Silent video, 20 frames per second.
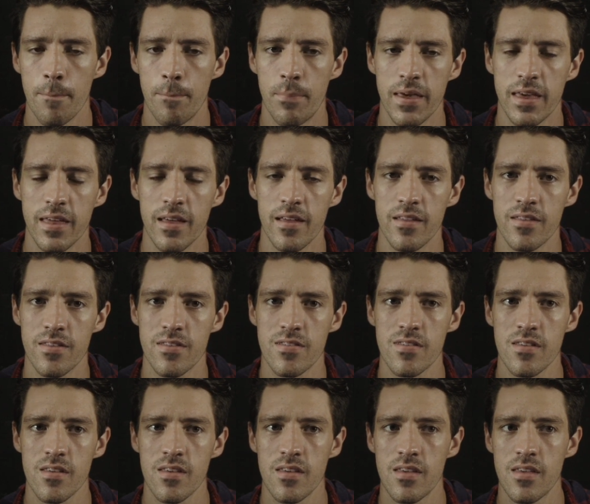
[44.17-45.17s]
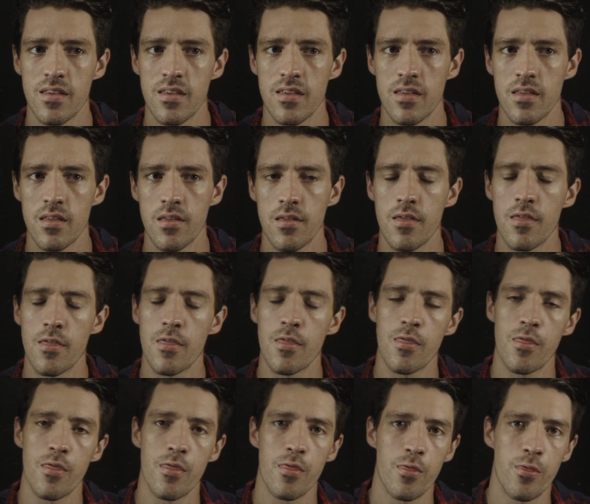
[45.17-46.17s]
Because
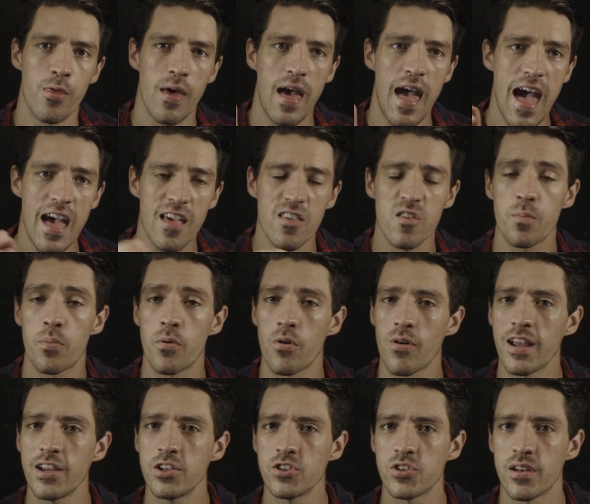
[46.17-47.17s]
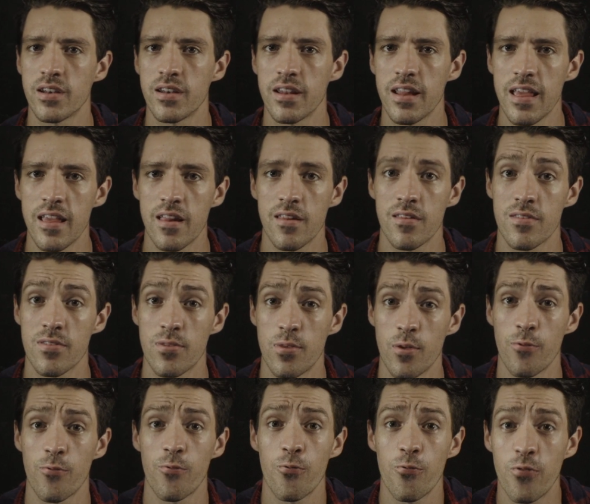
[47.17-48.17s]
the aspiration is
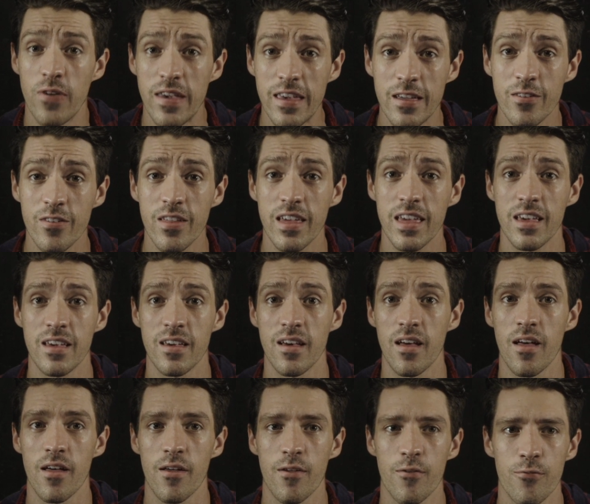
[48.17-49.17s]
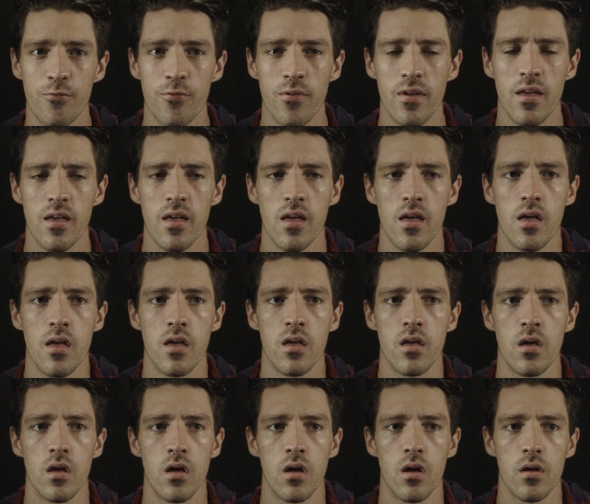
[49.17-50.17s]
the feeling of
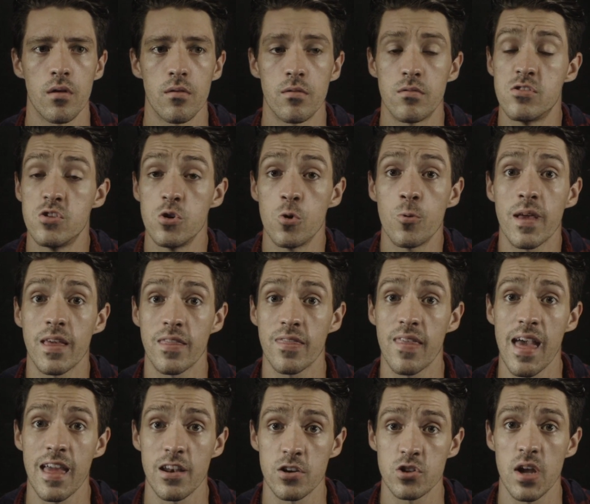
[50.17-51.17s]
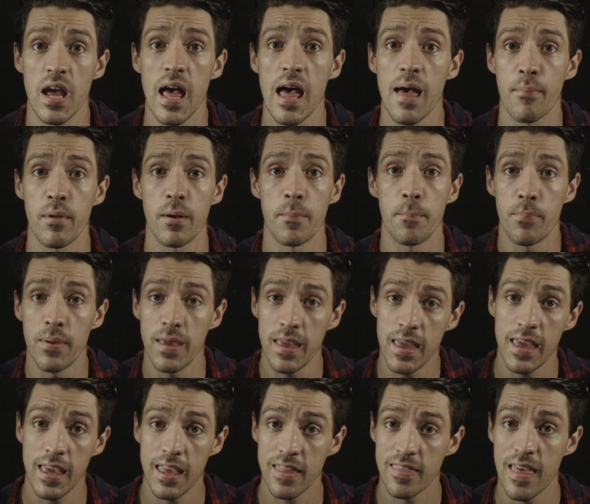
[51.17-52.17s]
doing that job and
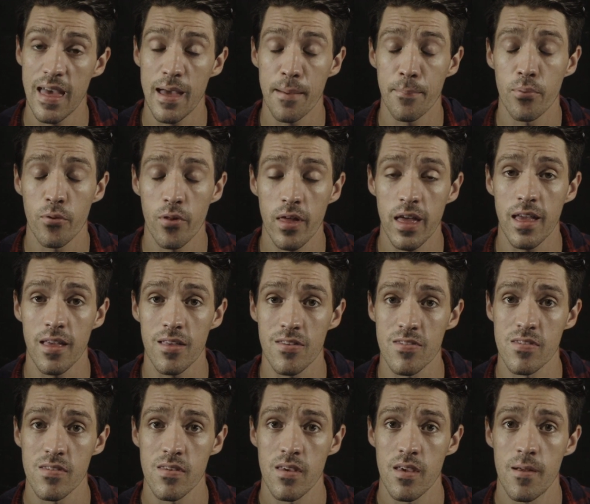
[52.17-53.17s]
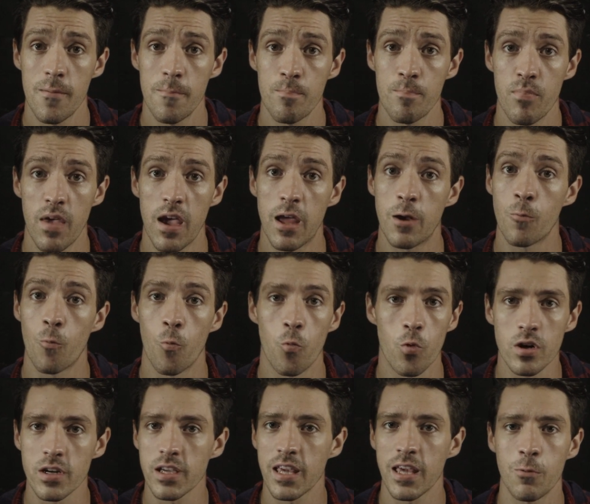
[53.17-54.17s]
being in that place and
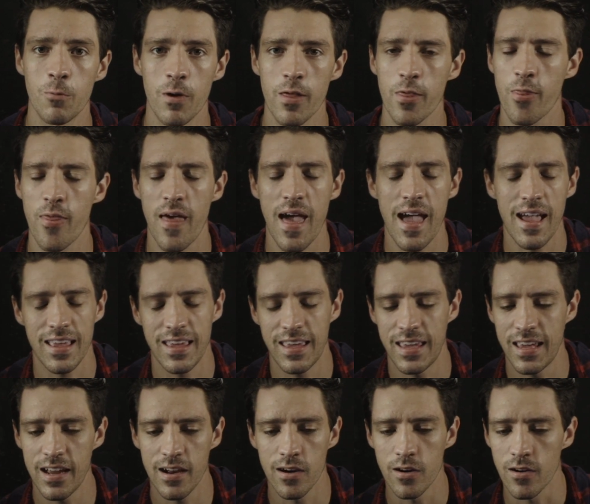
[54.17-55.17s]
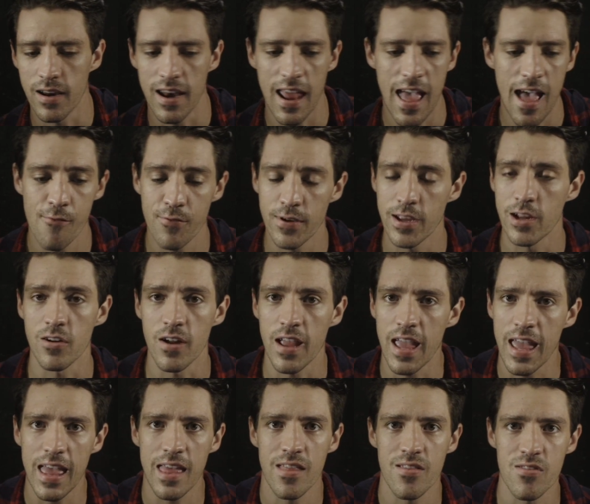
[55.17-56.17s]
working with that gear and having your
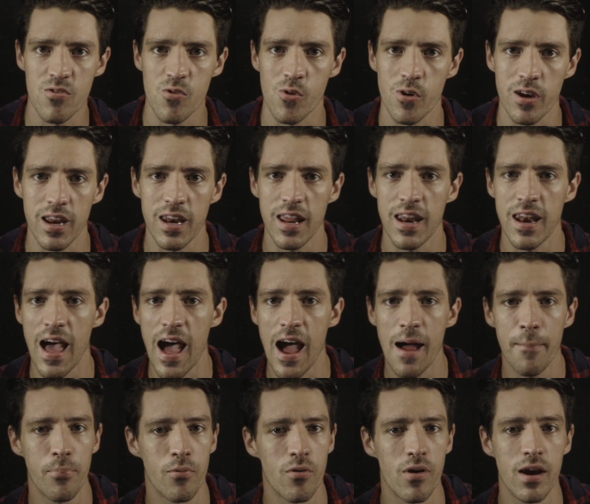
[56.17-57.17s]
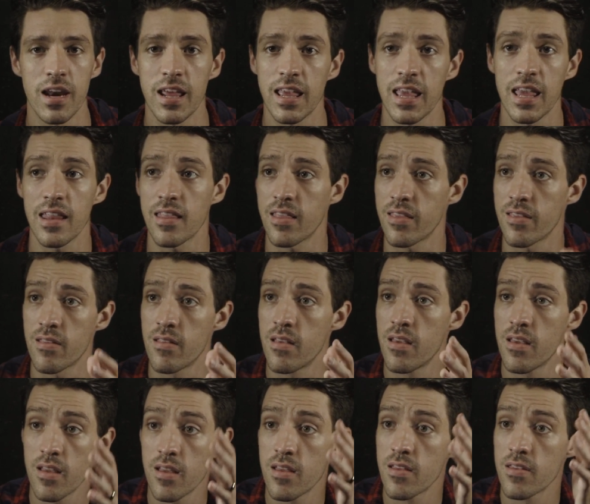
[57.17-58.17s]
hands on it and operating it and
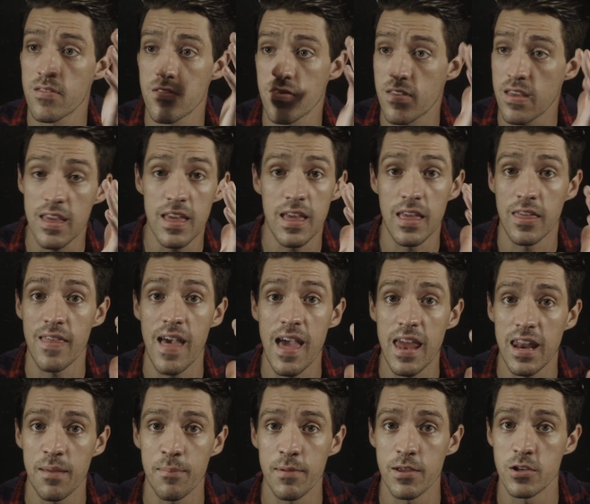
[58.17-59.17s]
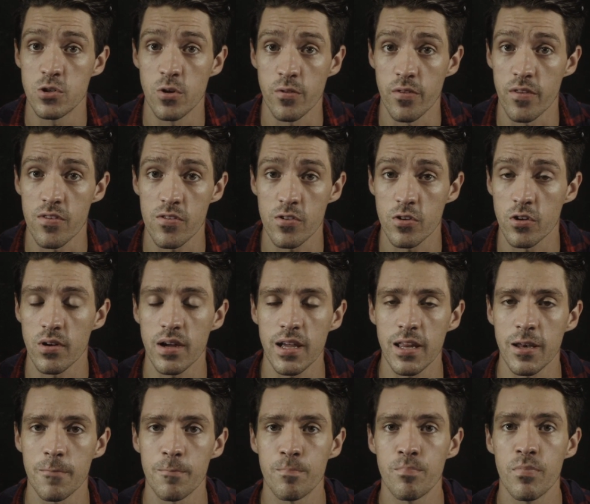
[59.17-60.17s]
seeing that image on the
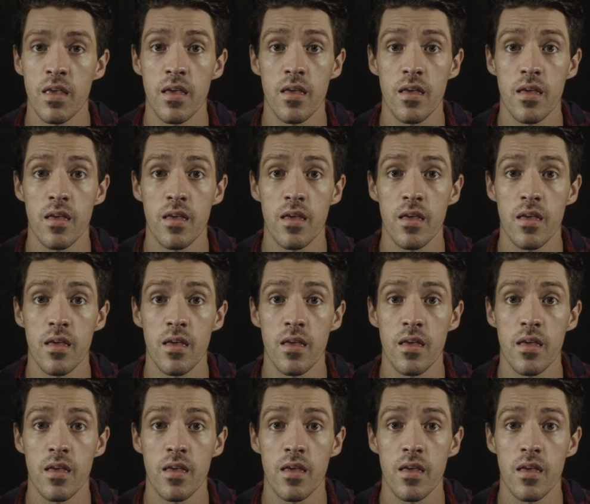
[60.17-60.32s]
screen.